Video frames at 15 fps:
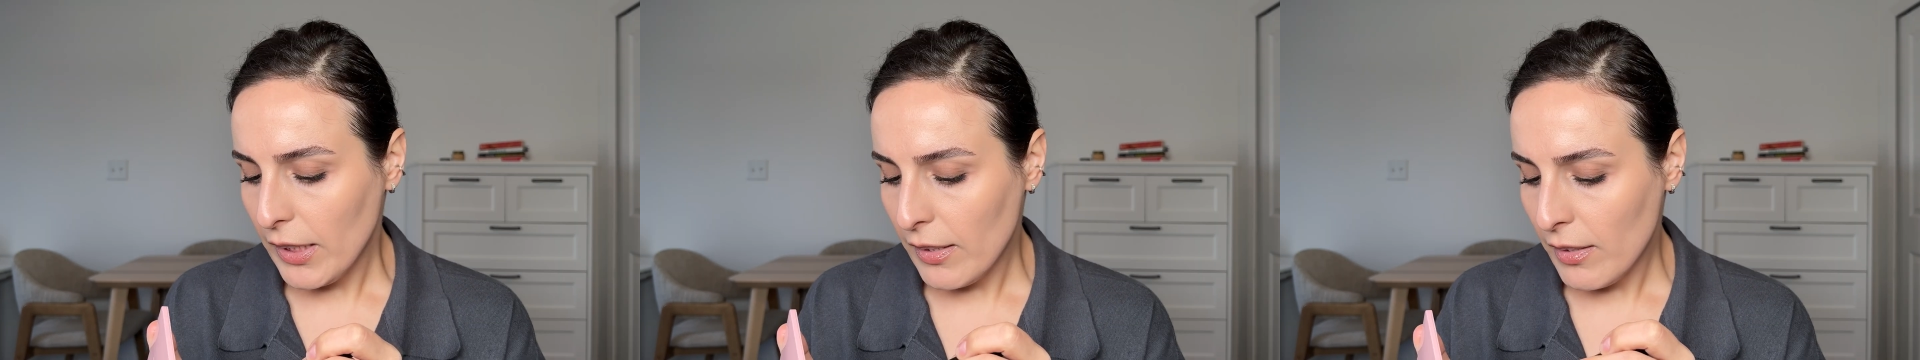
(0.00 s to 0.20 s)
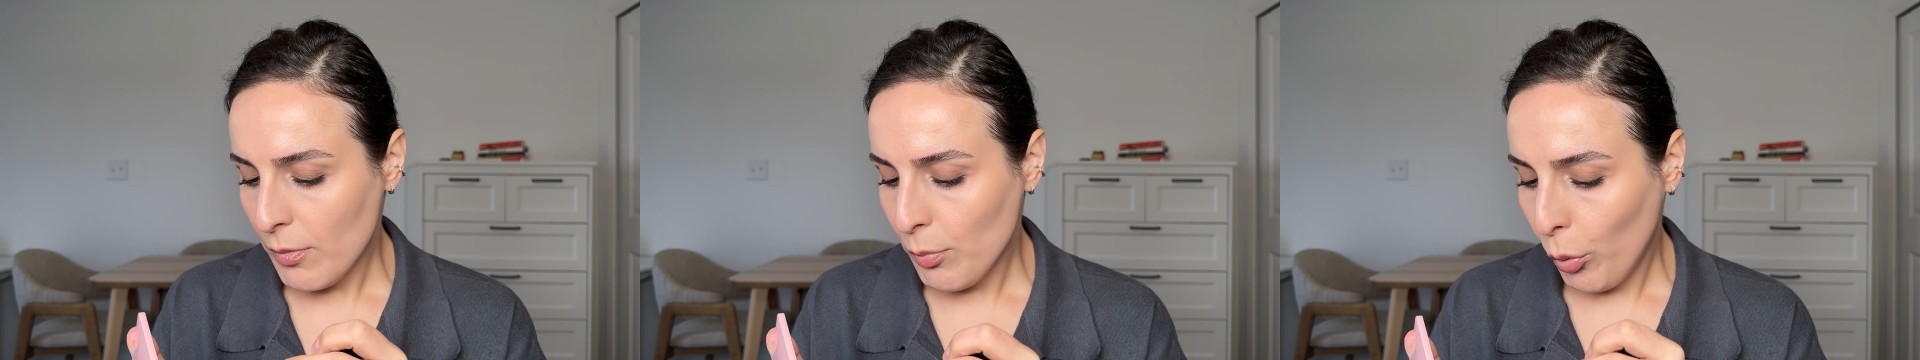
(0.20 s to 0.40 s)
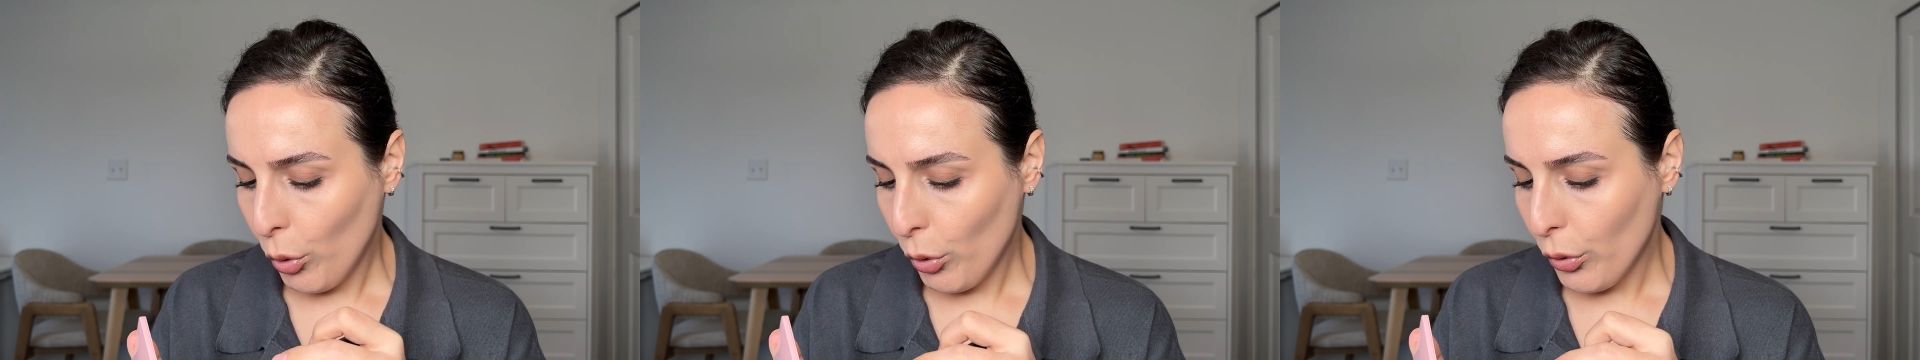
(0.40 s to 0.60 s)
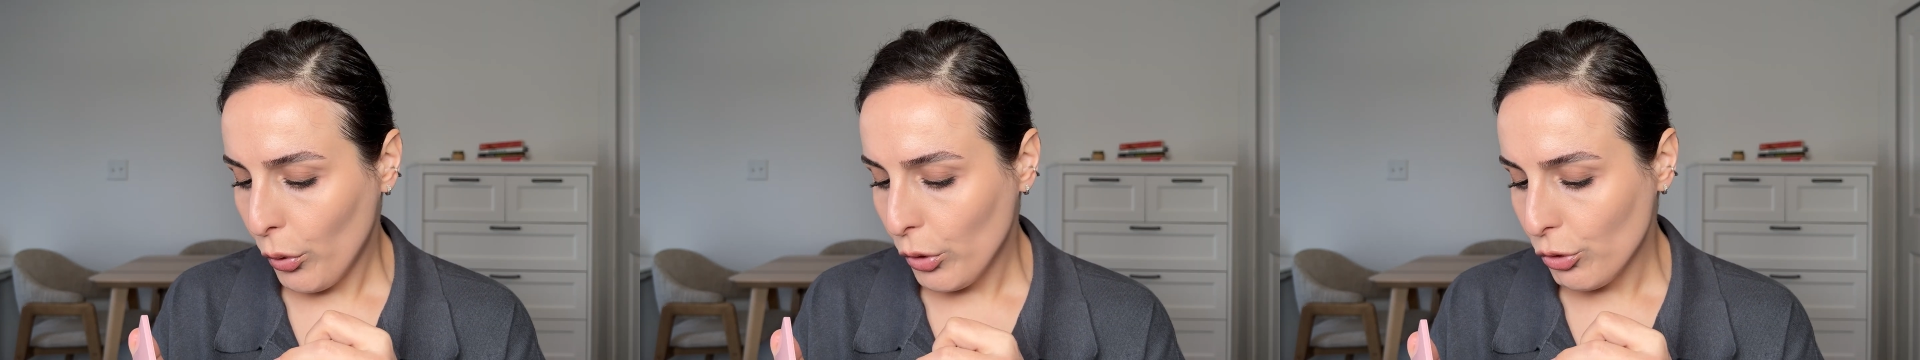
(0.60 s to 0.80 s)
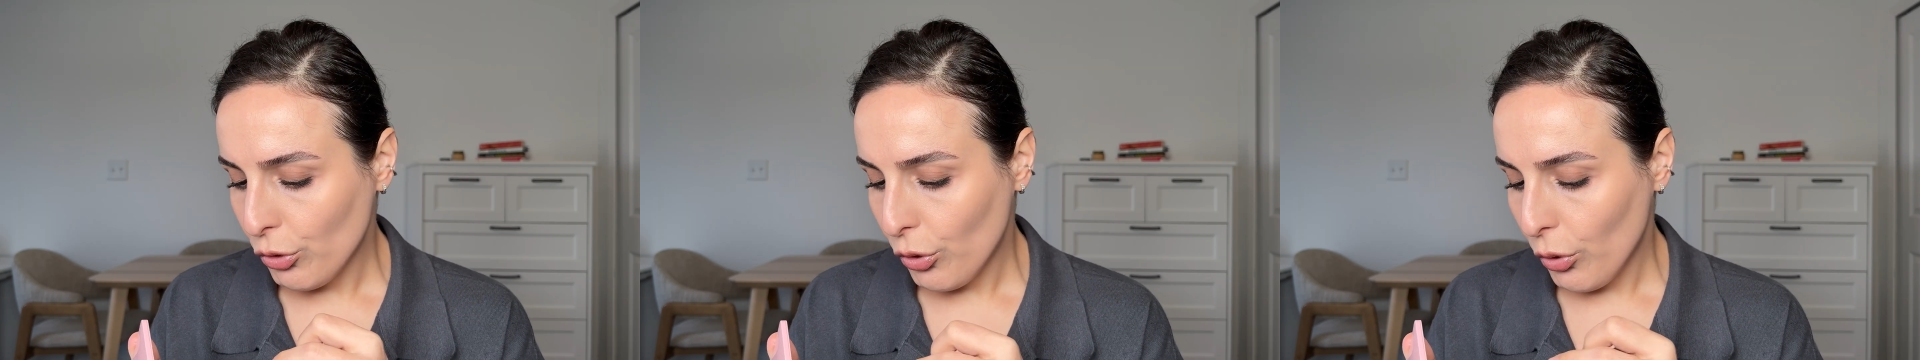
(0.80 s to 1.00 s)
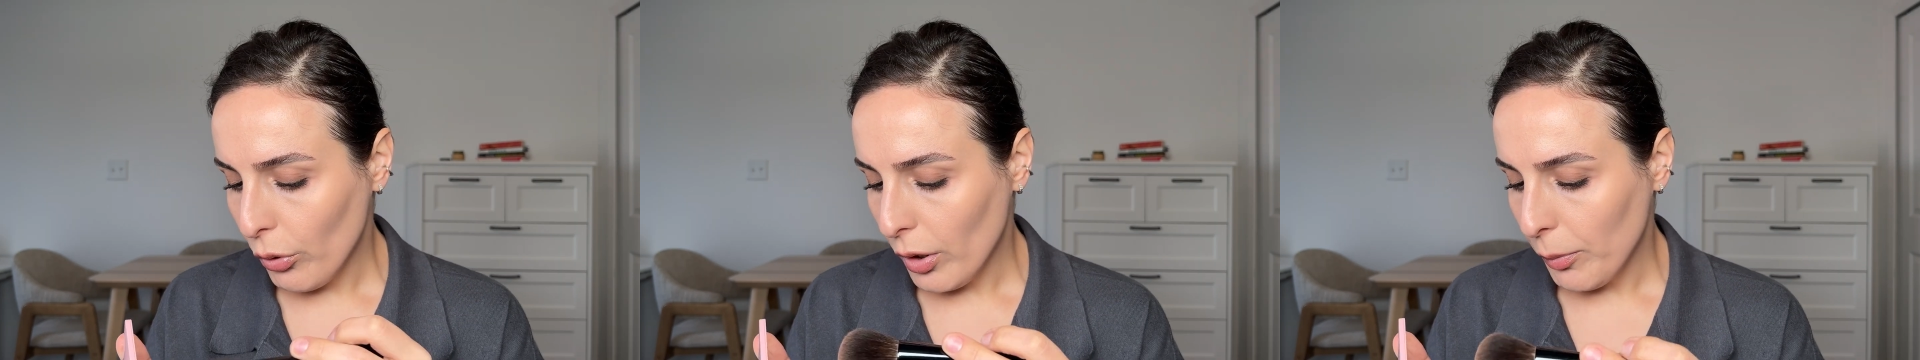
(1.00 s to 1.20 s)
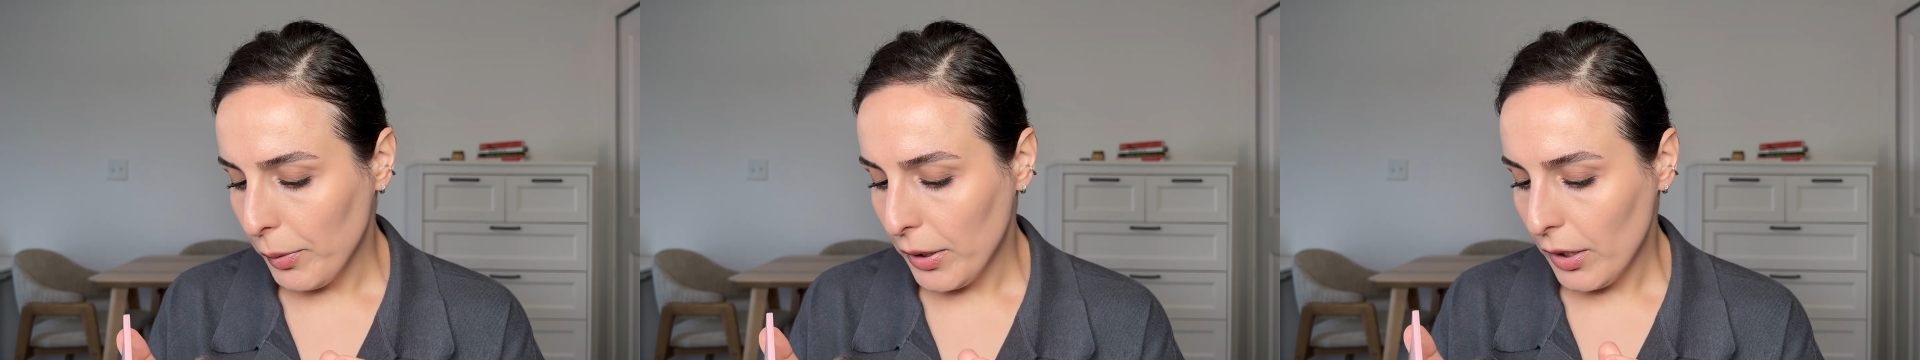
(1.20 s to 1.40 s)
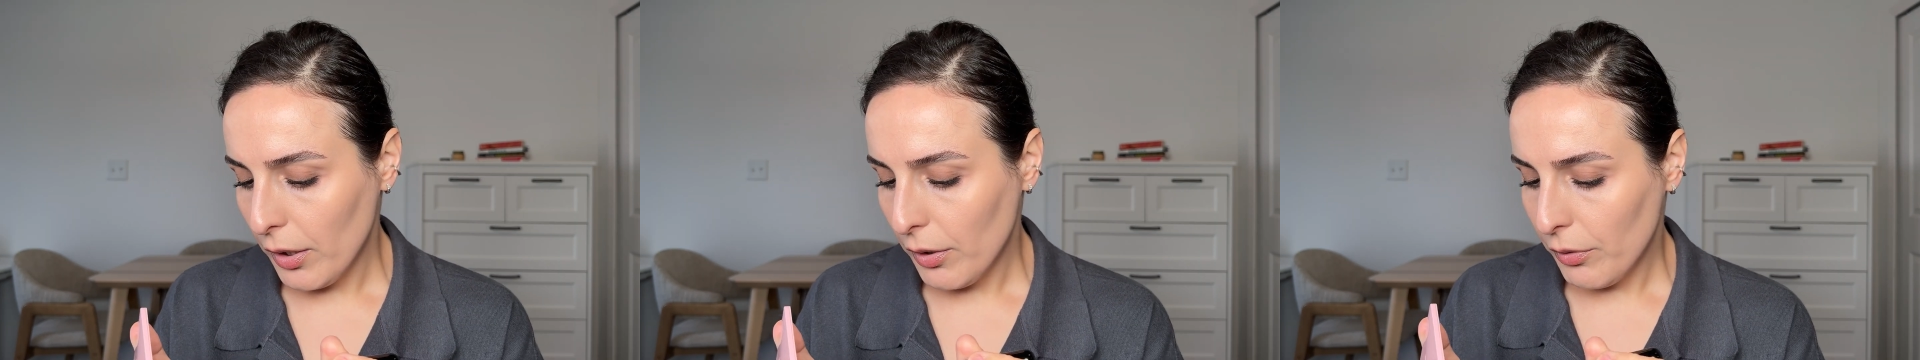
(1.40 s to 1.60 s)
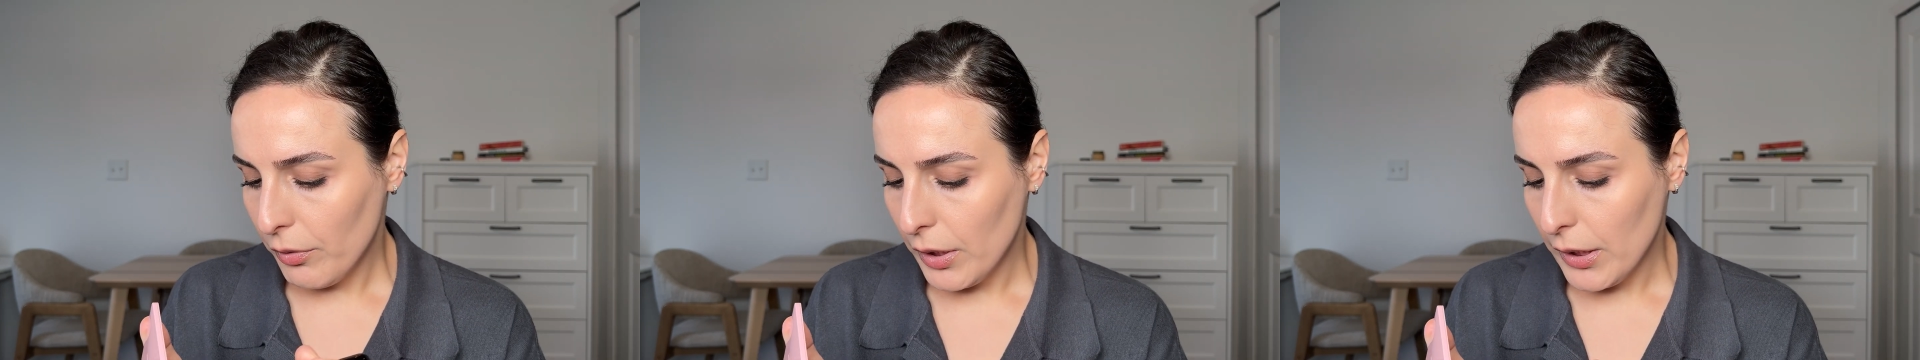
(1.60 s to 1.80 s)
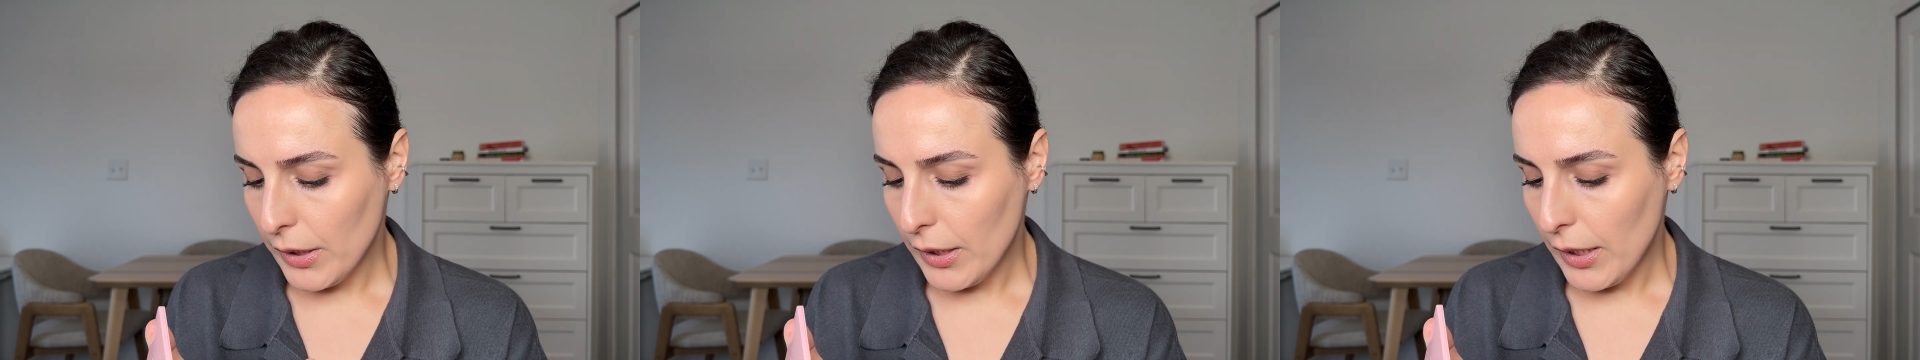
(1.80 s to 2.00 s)
It's more controllable
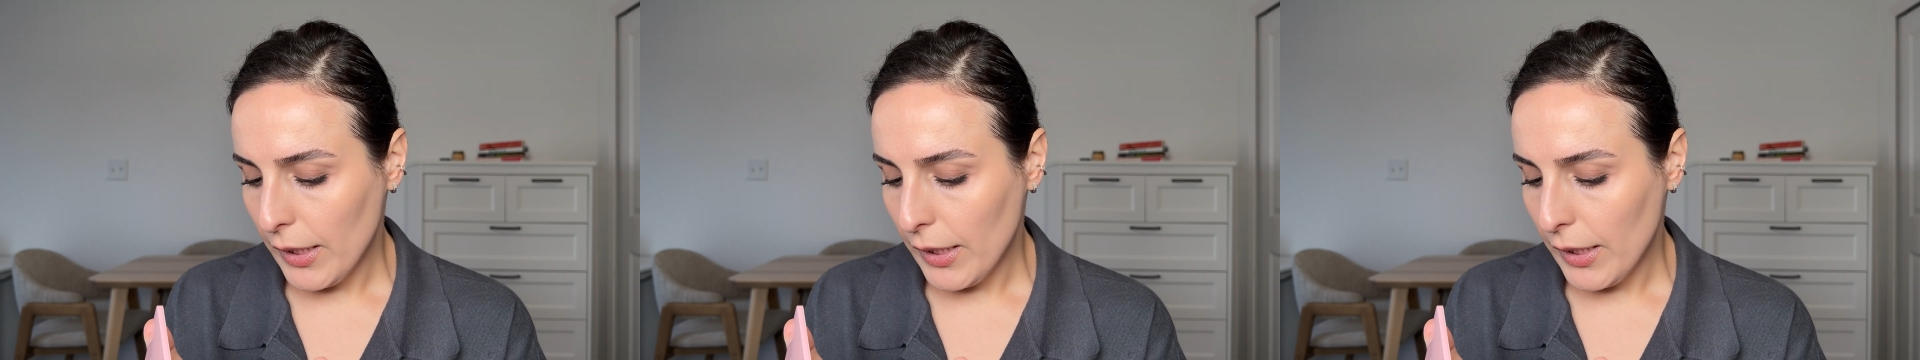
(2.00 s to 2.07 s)
with